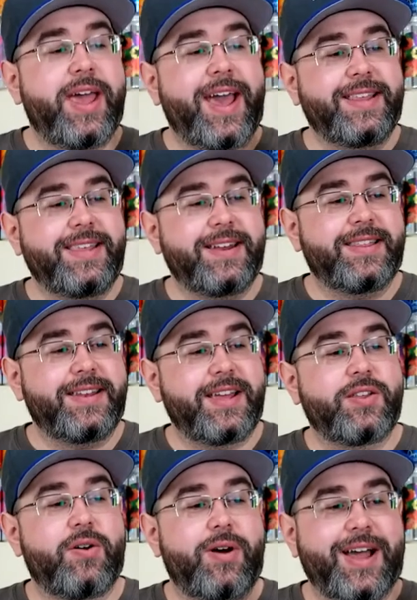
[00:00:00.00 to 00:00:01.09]
At the end of the day,
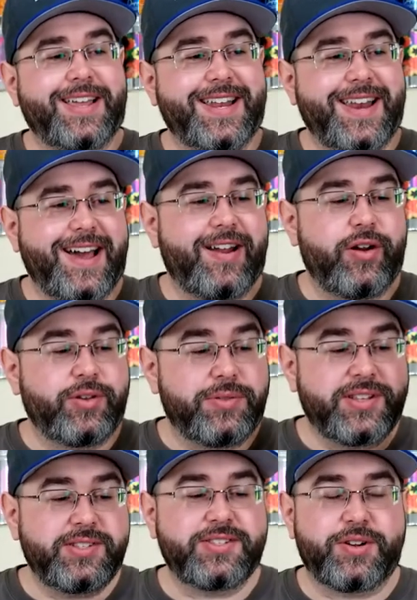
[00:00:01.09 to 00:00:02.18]
though, I cannot argue
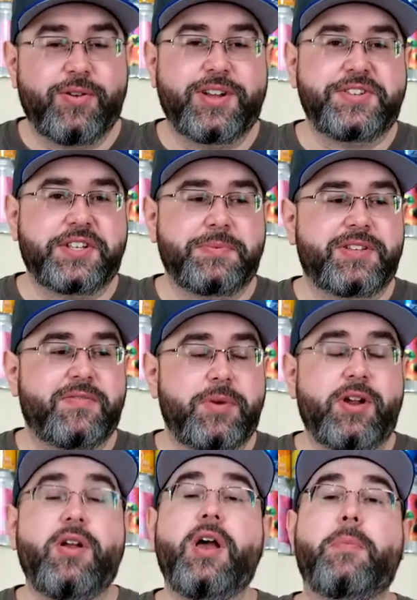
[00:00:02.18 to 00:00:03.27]
this is a crazy expensive
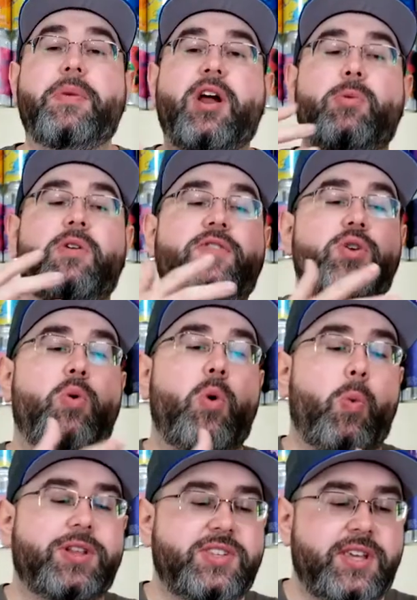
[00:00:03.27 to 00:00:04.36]
beer, but I'll review
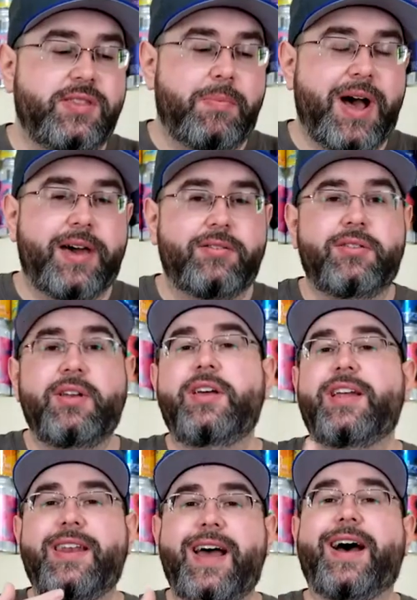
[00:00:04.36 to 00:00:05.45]
what's in the bottle,
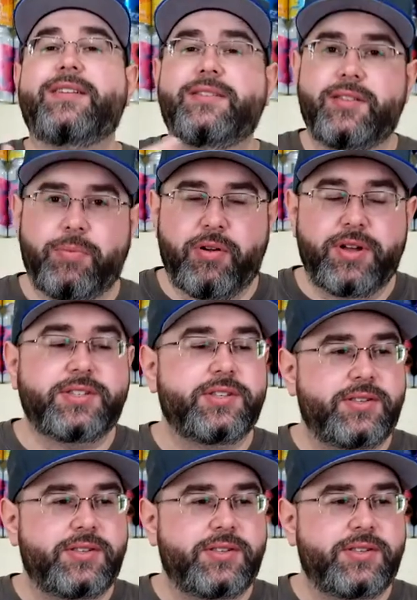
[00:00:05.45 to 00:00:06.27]
not the price.